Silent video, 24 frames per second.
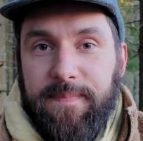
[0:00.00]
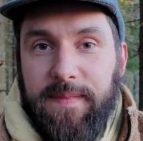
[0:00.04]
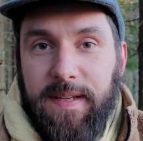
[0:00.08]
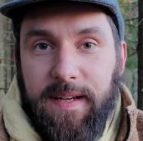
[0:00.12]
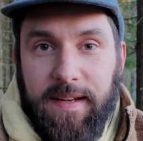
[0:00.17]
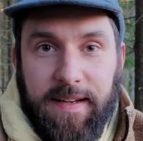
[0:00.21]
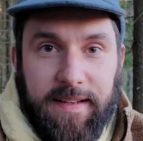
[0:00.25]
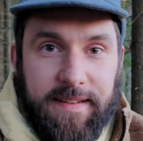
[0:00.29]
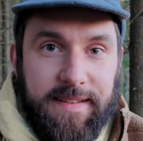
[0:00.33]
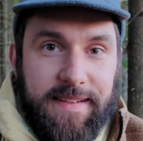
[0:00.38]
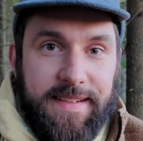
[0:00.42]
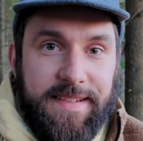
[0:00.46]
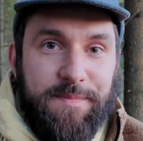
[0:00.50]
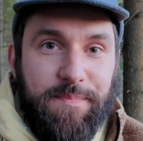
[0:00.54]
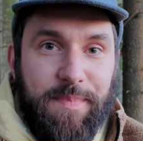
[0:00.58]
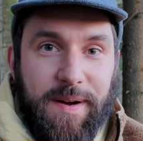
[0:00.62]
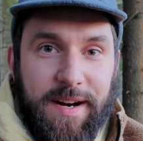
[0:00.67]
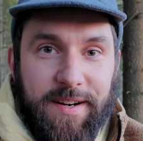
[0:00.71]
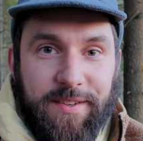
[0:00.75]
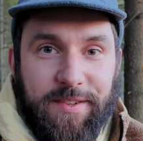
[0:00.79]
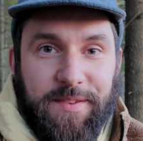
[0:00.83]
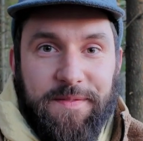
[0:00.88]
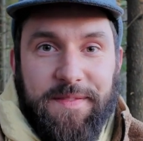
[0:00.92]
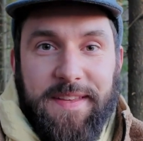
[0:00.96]
At least
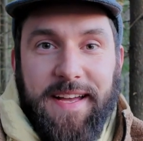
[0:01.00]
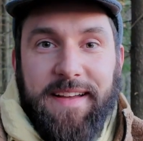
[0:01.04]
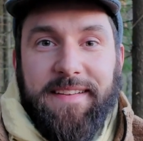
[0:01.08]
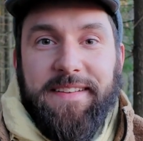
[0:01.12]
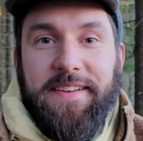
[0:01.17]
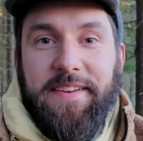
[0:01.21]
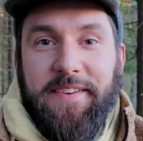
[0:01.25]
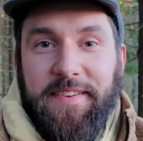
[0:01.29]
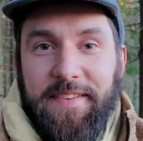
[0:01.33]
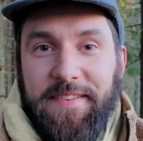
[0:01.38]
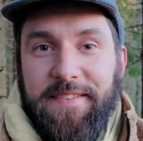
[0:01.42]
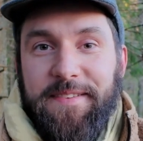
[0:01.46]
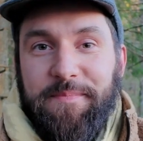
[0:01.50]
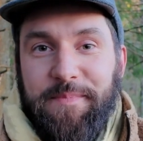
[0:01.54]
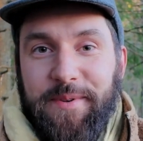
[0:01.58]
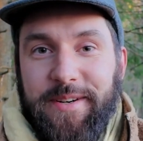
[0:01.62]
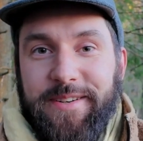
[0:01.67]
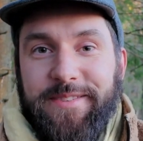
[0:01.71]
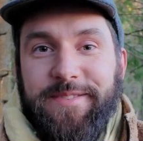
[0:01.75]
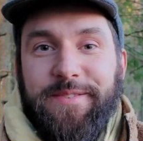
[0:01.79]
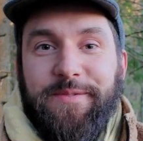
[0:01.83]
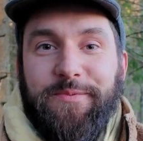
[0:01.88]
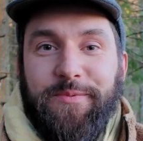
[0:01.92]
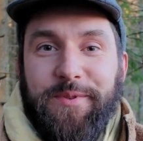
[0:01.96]
part of that healthy
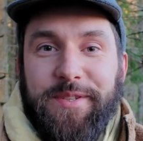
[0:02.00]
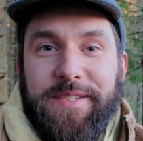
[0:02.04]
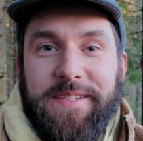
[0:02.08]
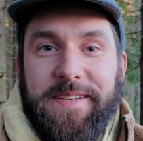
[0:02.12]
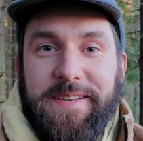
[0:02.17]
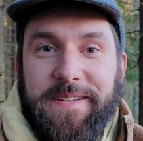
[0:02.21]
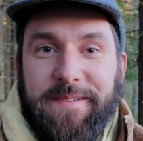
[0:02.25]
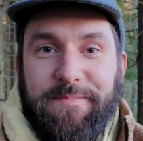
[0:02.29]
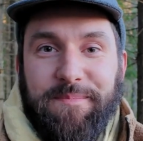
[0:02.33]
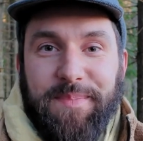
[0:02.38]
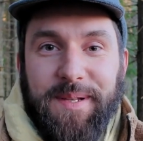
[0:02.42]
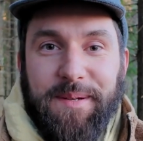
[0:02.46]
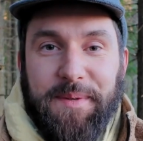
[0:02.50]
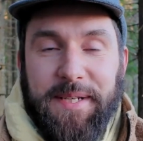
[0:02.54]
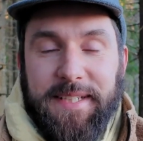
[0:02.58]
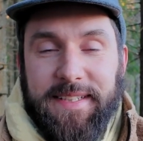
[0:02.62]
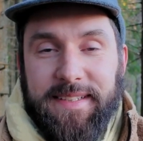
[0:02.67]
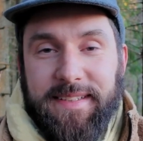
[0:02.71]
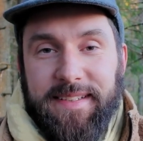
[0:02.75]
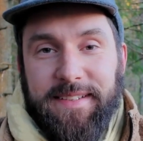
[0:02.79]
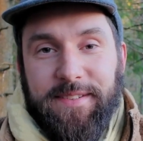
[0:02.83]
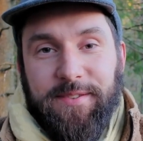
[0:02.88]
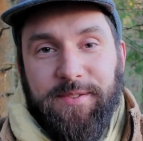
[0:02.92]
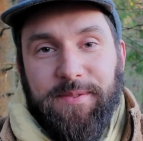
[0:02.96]
person was
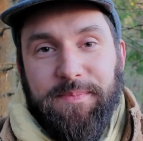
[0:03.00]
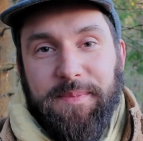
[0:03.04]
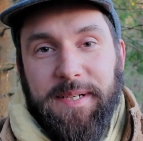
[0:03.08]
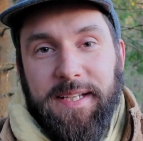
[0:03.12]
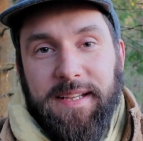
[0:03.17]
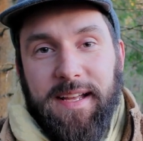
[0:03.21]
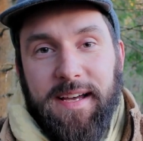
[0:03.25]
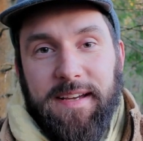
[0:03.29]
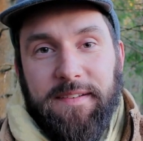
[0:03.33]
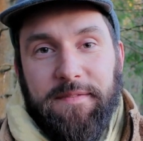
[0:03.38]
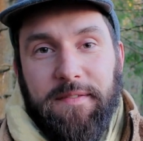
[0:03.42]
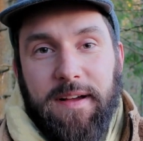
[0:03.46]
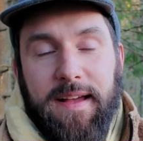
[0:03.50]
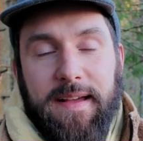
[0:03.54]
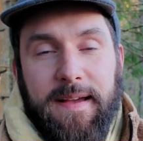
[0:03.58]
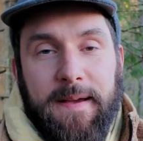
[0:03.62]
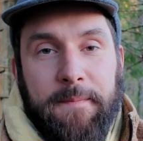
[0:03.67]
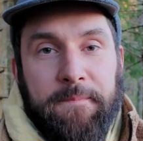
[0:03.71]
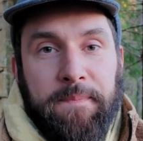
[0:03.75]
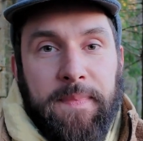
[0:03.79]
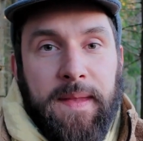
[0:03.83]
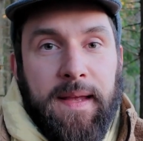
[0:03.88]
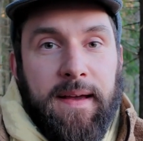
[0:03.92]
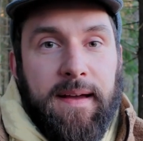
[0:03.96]
implemented into my life.
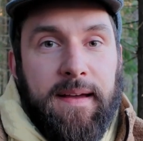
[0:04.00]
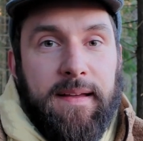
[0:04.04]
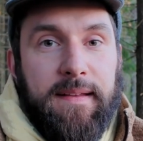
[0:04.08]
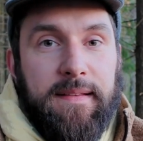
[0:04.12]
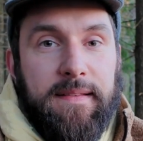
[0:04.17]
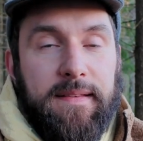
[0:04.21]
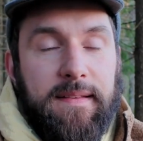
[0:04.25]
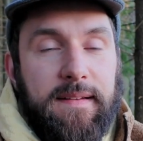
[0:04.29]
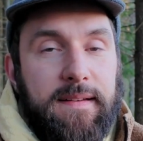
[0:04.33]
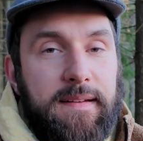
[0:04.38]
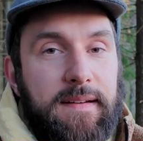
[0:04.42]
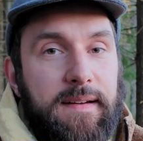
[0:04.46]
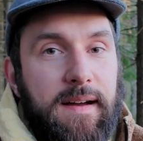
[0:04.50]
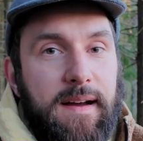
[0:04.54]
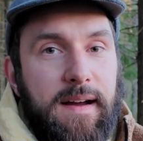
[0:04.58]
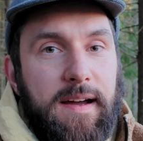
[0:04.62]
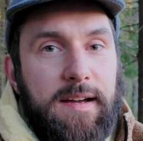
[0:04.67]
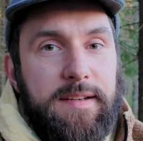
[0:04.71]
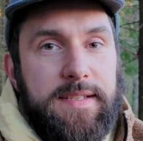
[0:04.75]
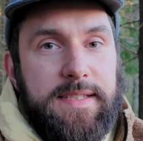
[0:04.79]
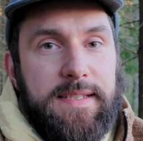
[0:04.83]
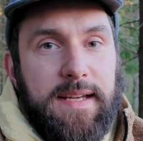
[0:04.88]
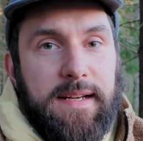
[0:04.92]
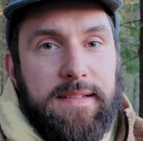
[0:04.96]
And
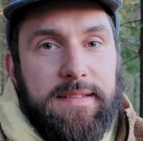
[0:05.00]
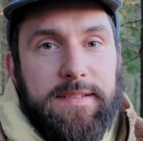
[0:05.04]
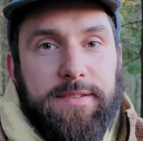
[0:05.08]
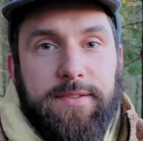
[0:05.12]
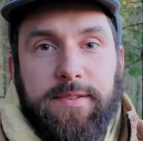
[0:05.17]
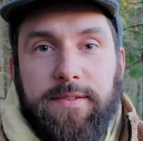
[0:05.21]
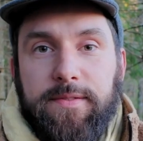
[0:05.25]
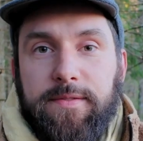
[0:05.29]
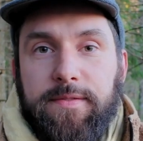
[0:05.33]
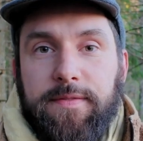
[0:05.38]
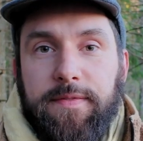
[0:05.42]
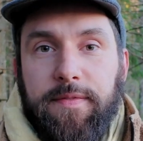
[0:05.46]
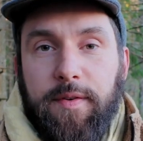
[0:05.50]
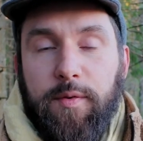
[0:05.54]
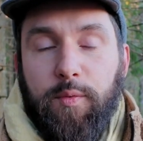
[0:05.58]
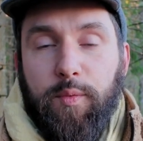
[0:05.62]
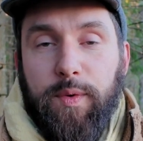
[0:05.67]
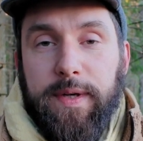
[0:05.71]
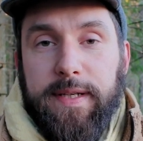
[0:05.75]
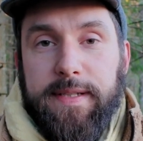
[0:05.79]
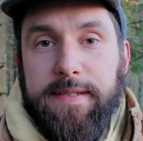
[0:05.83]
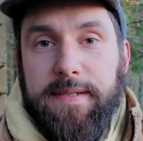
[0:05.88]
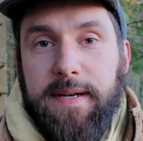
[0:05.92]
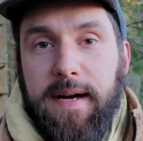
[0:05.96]
I started to look for
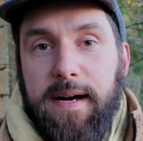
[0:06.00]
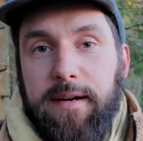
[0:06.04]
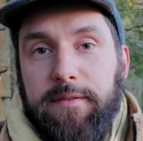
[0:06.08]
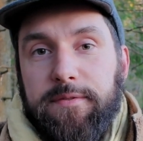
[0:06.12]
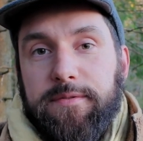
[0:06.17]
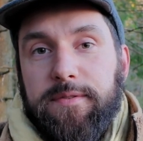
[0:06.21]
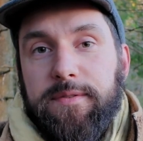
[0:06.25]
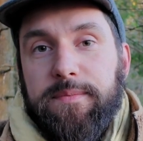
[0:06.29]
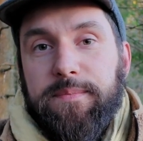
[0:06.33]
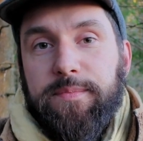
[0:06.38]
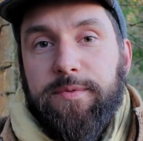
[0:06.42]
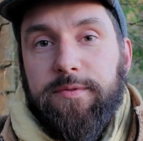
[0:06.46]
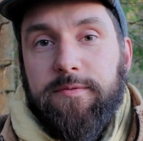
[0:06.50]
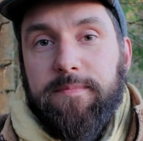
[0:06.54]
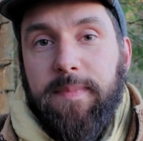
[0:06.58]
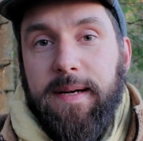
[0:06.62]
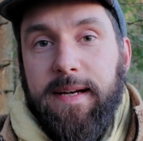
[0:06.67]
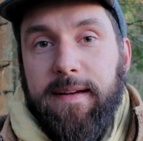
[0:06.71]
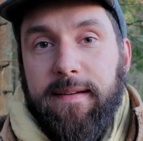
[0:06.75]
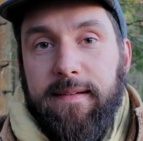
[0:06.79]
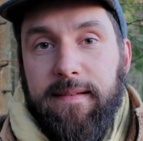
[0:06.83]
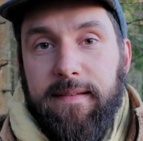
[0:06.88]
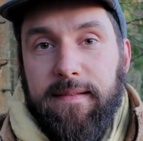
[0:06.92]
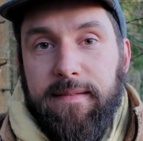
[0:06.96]
ways how to improve
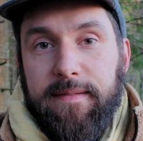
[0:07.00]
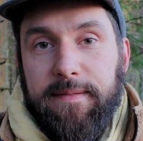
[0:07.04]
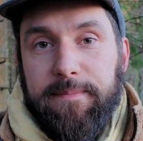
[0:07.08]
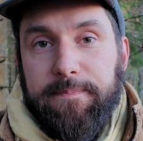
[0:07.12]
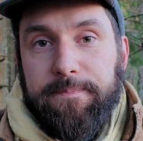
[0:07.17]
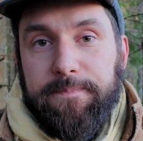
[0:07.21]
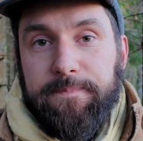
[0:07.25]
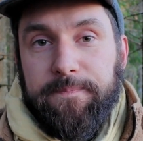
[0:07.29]
my health.